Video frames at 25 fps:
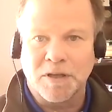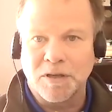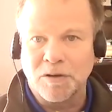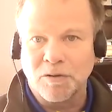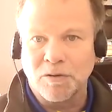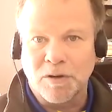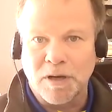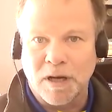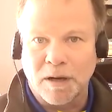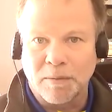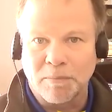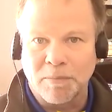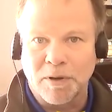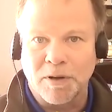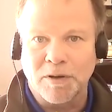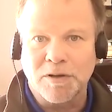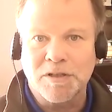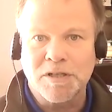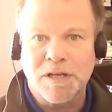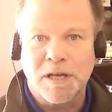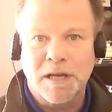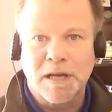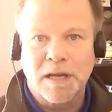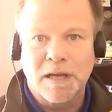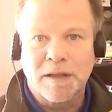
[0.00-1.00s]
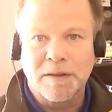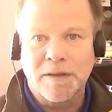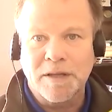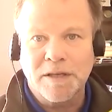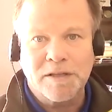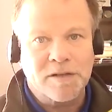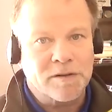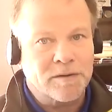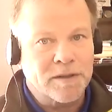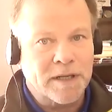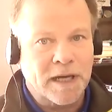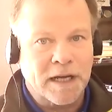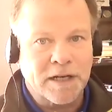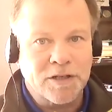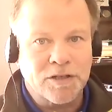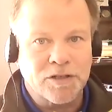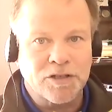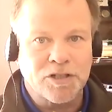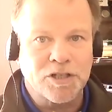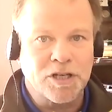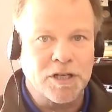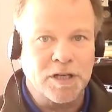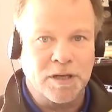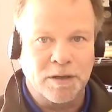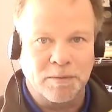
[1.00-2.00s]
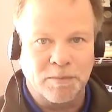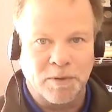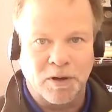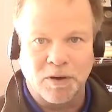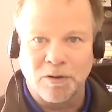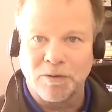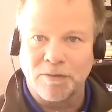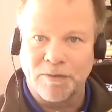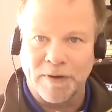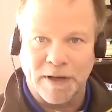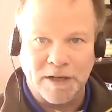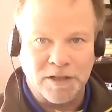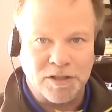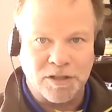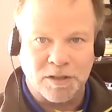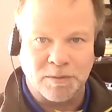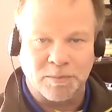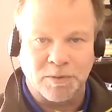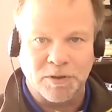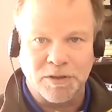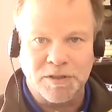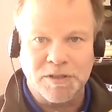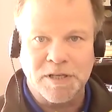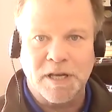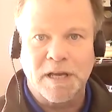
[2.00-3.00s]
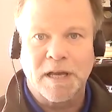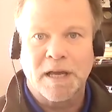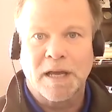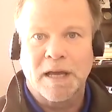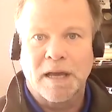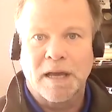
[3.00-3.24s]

cucumbers these are not gmo vegetables